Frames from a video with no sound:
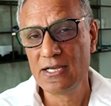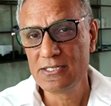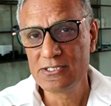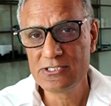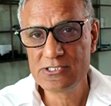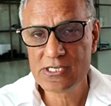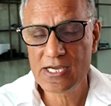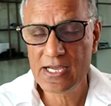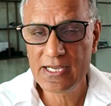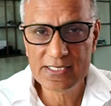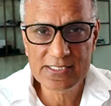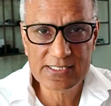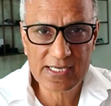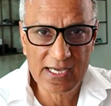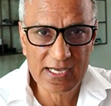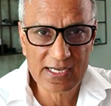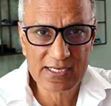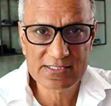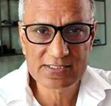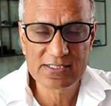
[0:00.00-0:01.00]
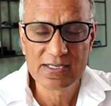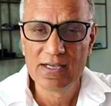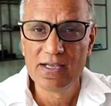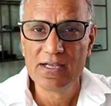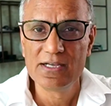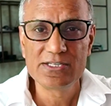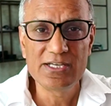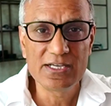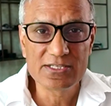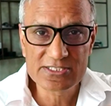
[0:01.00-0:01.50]
JTAGs,
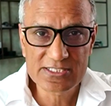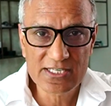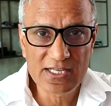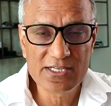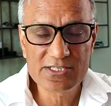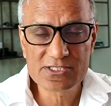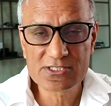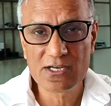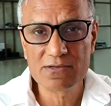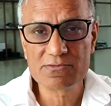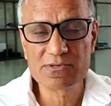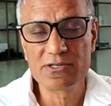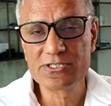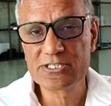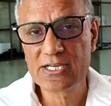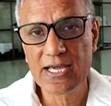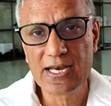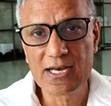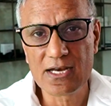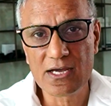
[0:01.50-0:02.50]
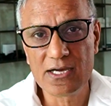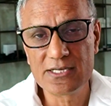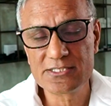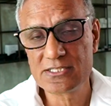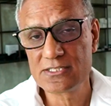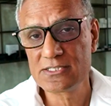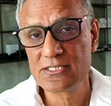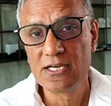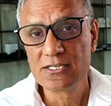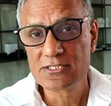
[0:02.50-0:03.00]
oscilloscopes, logic analyzers.